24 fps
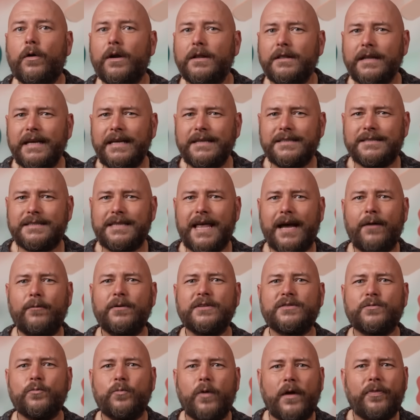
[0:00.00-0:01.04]
or at least that
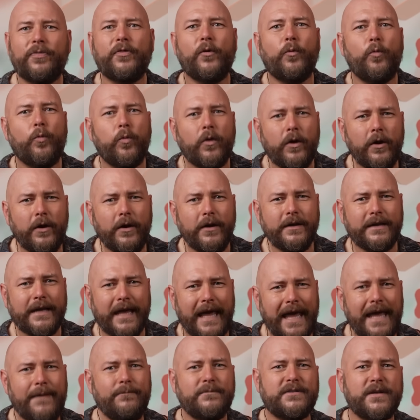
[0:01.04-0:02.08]
was what the word
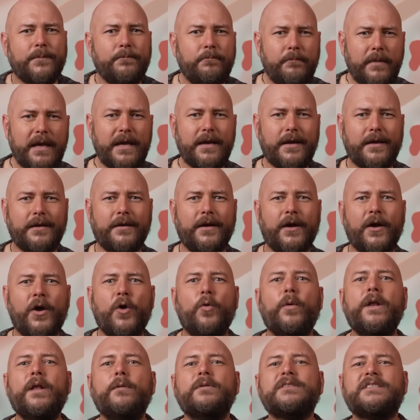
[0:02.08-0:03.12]
came to mean
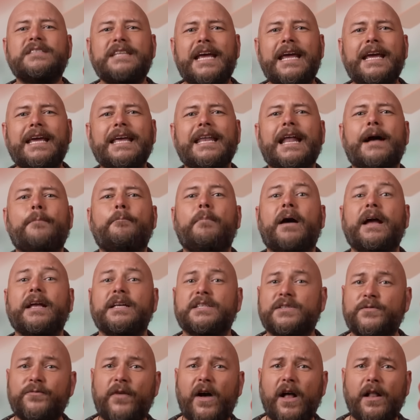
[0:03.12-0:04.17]
when it was taken up by
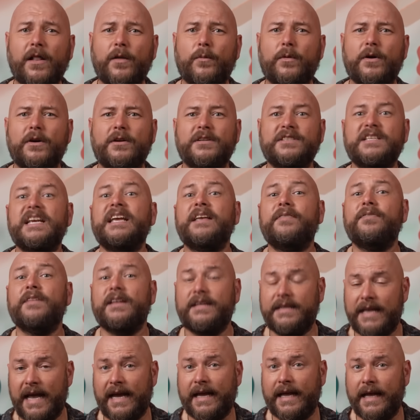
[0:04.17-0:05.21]
his followers in the
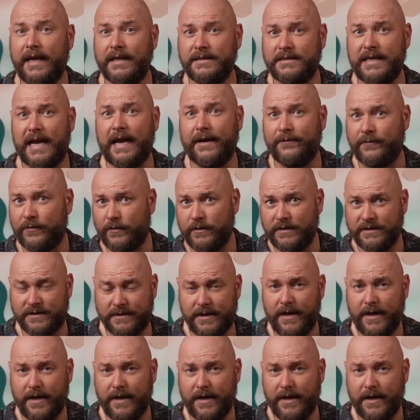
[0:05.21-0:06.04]
decades after his